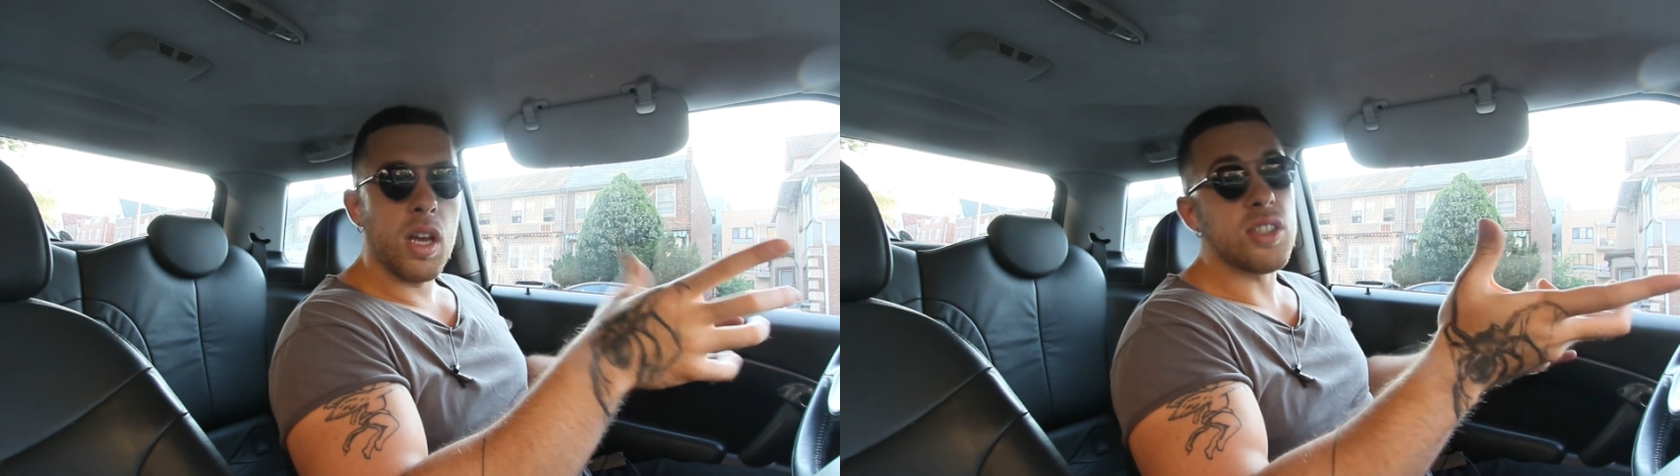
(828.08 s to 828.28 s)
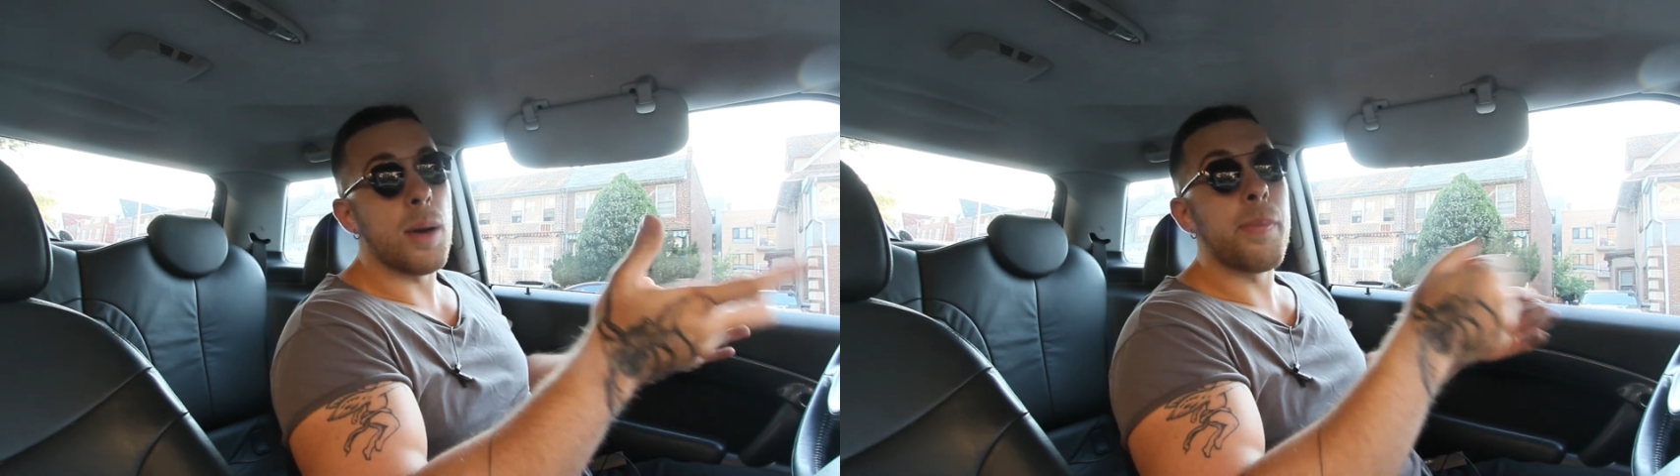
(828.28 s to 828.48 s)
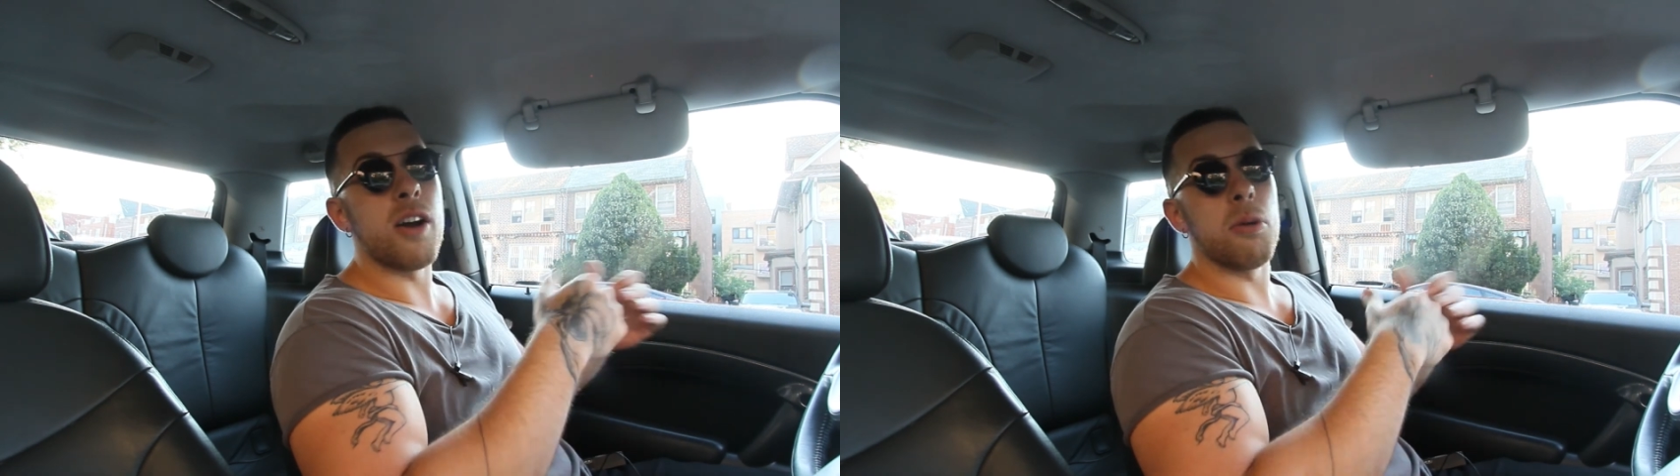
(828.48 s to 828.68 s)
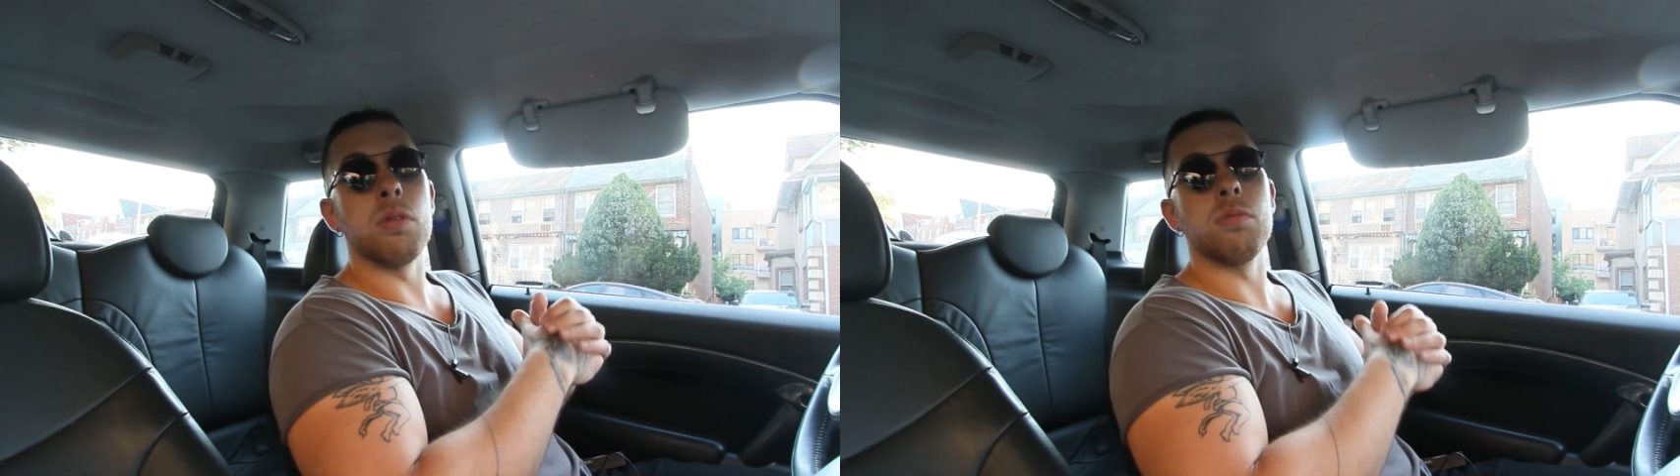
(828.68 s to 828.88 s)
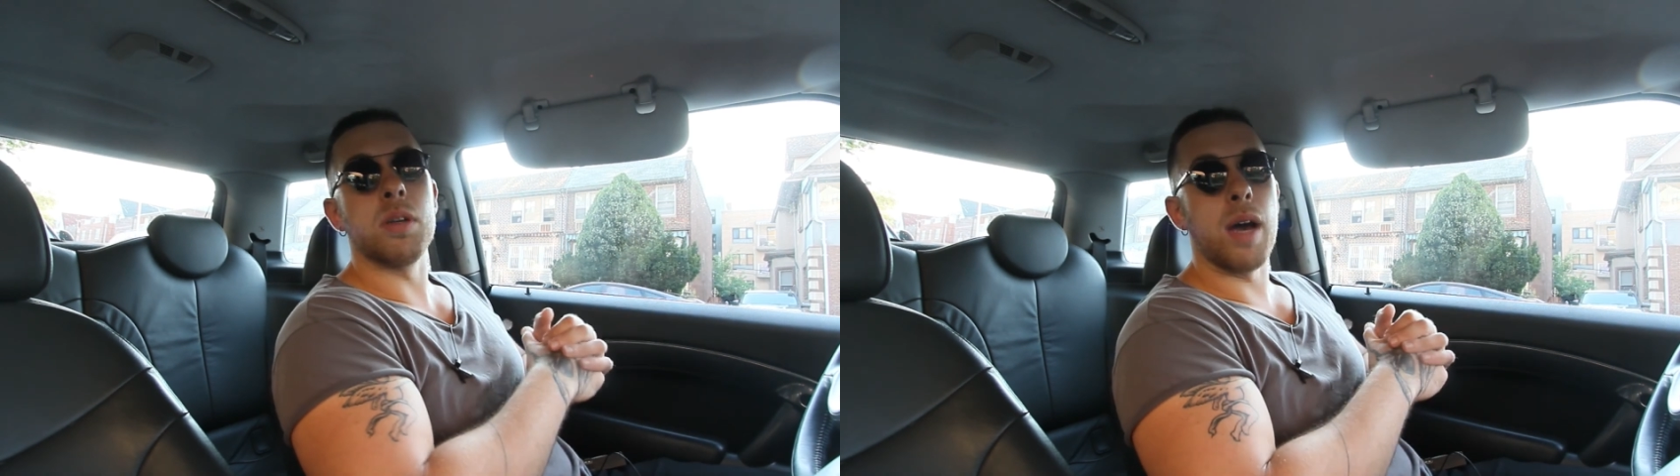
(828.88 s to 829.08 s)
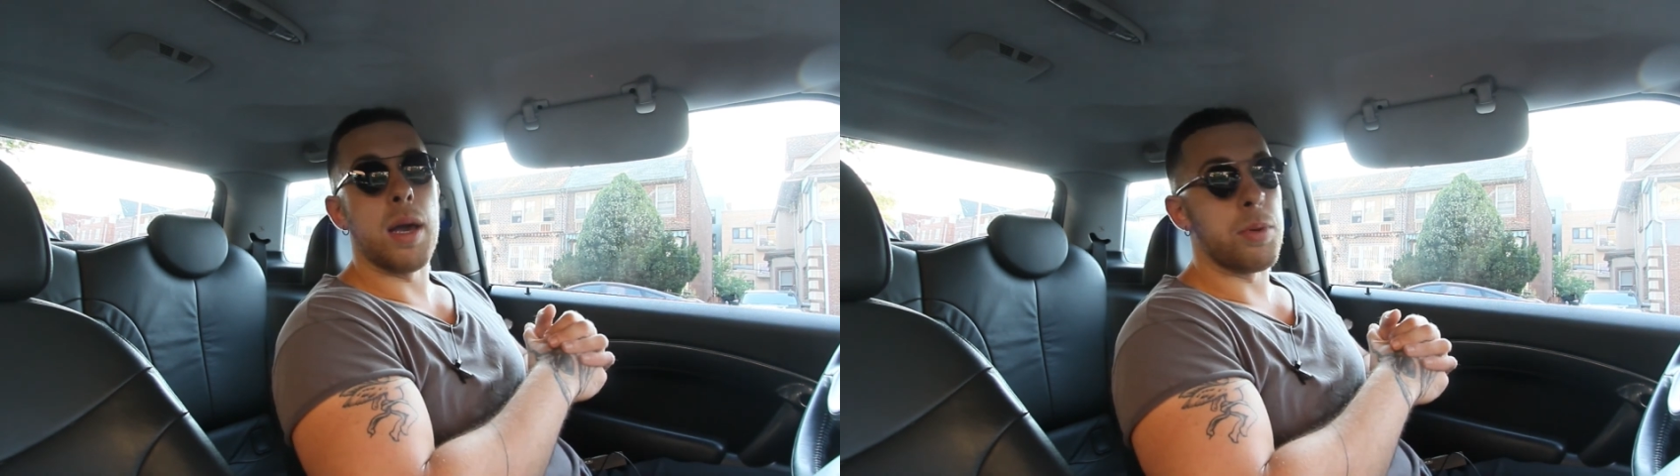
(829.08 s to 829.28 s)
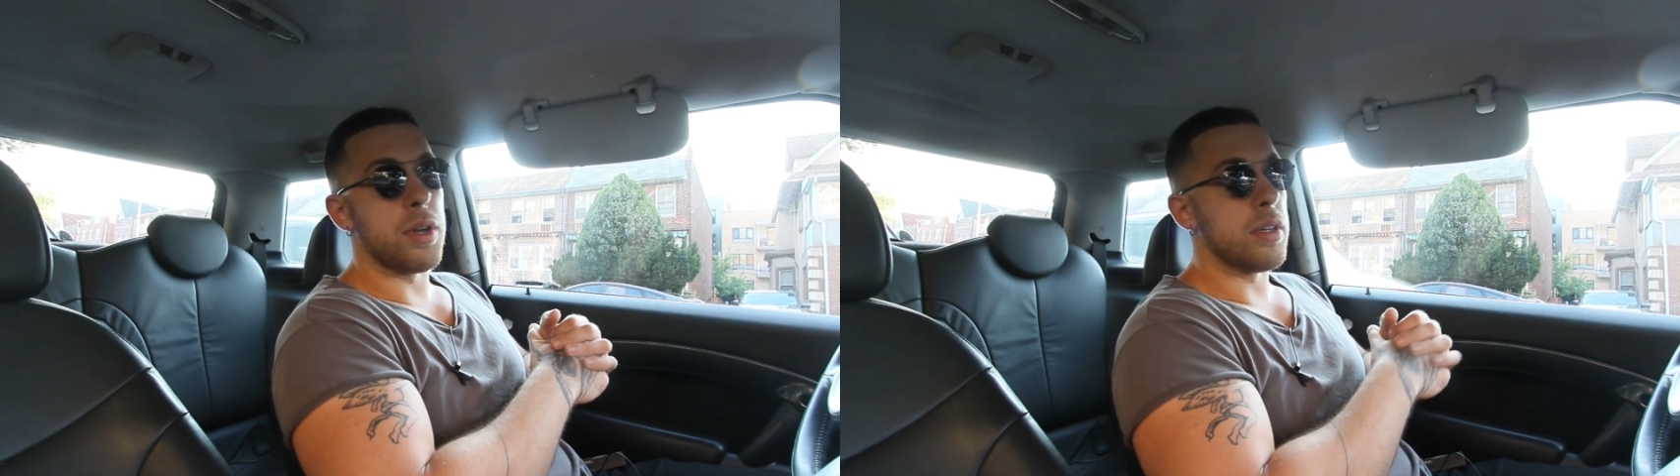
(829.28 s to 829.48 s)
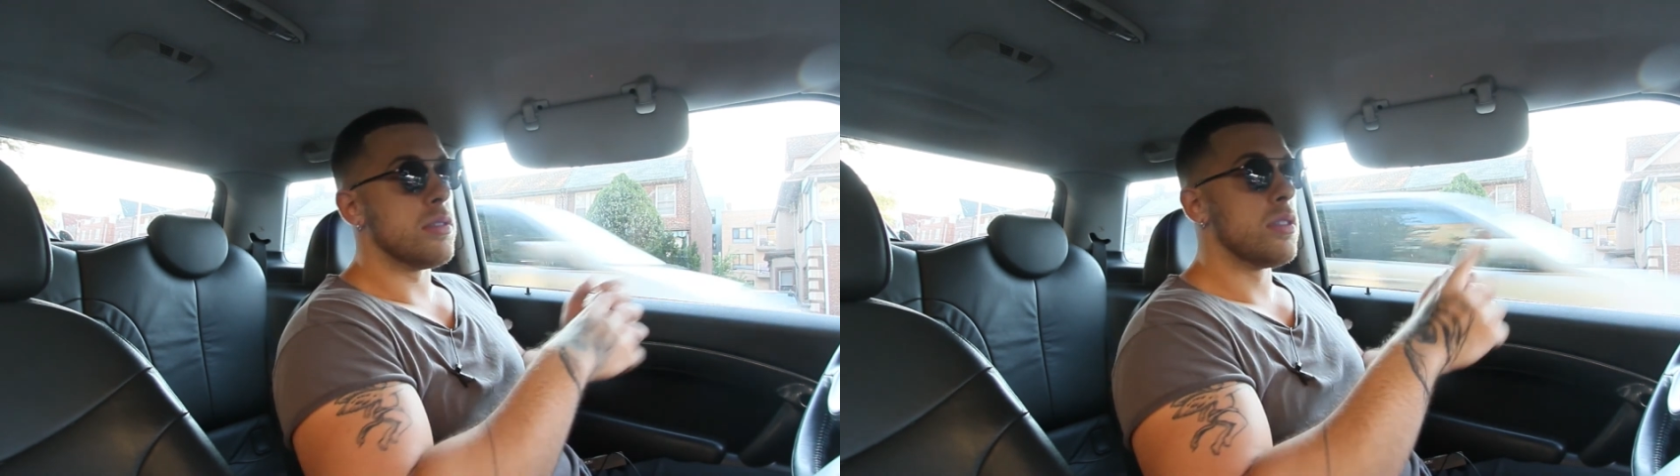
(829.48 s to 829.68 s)
is unparalleled in my
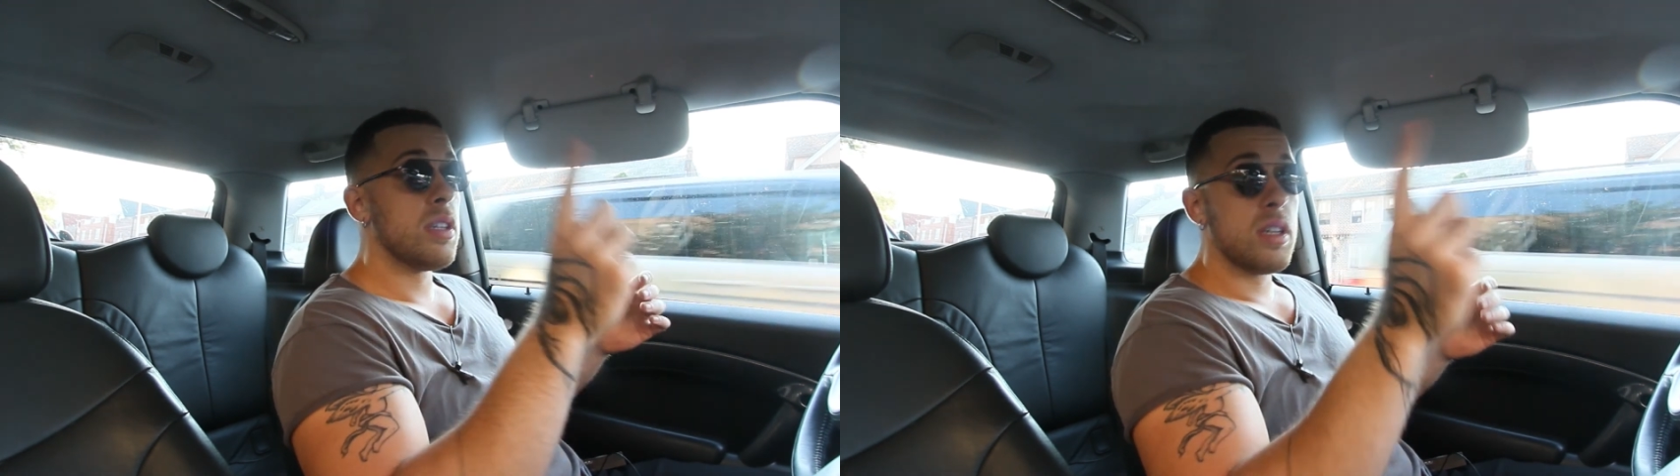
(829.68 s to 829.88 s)
opinion.